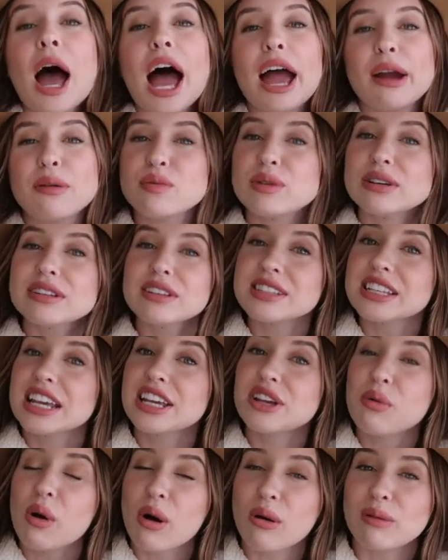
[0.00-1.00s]
I will
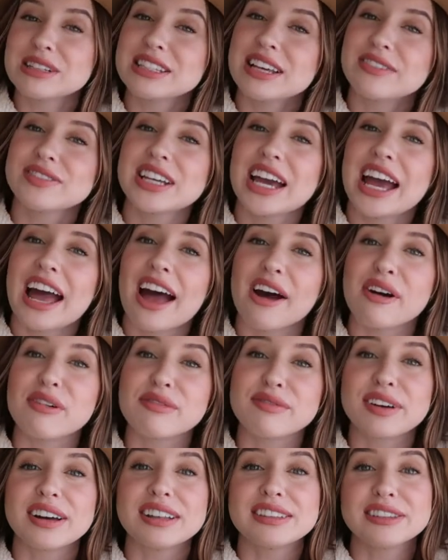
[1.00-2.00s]
say you always have to
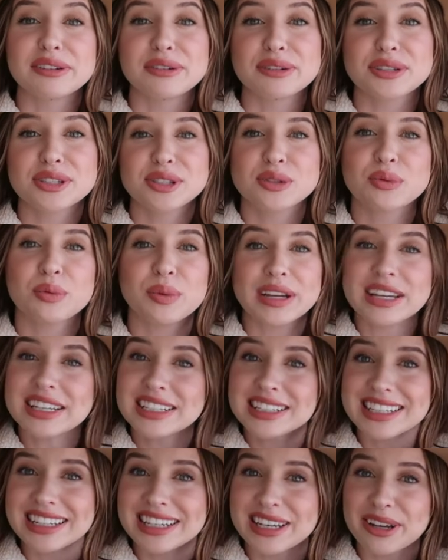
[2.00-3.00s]
have a little
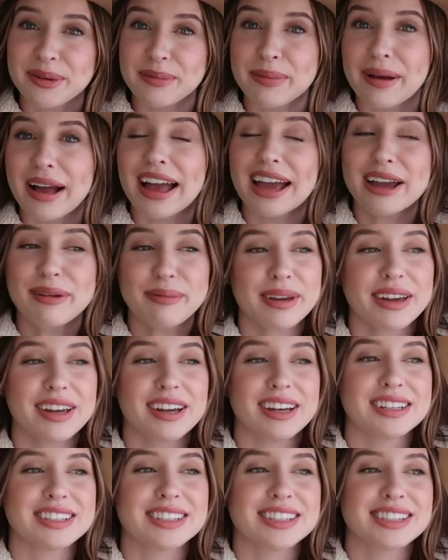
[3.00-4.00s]
sweet nearby
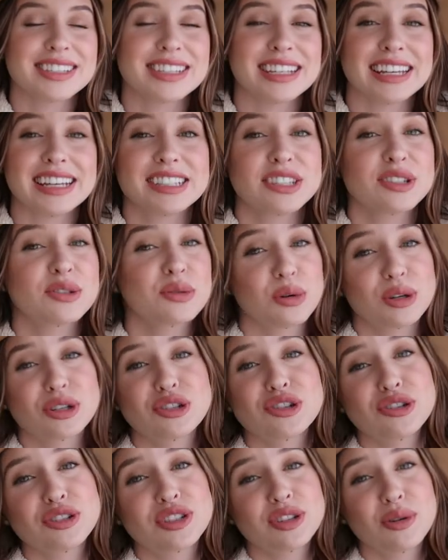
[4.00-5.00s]
because it's
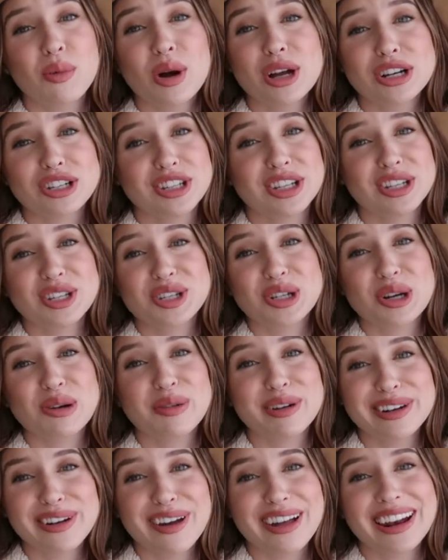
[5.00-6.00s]
torture to watch that
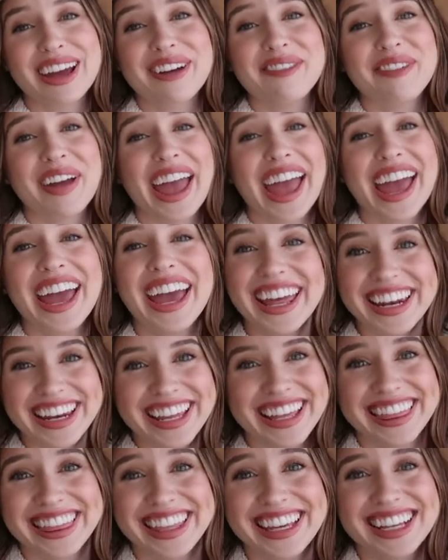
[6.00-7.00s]
show and not have
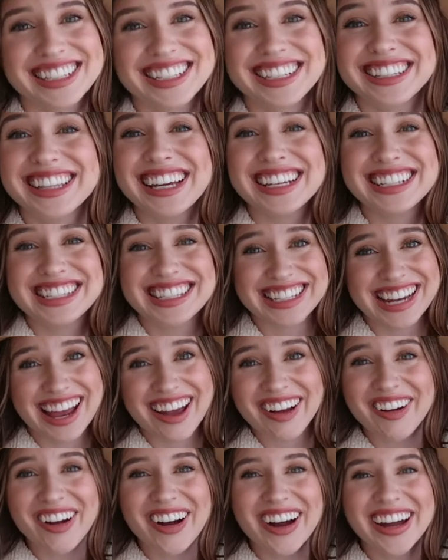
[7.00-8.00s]
anything to like
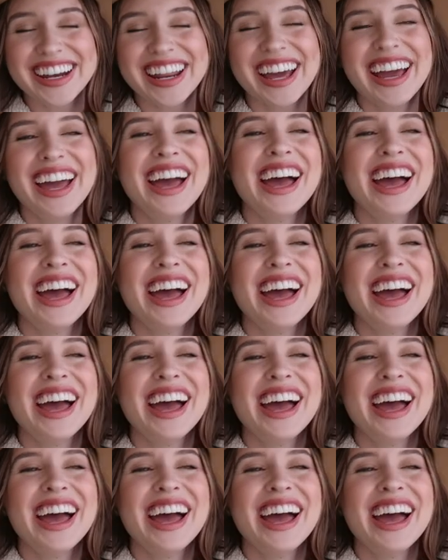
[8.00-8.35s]
snack on.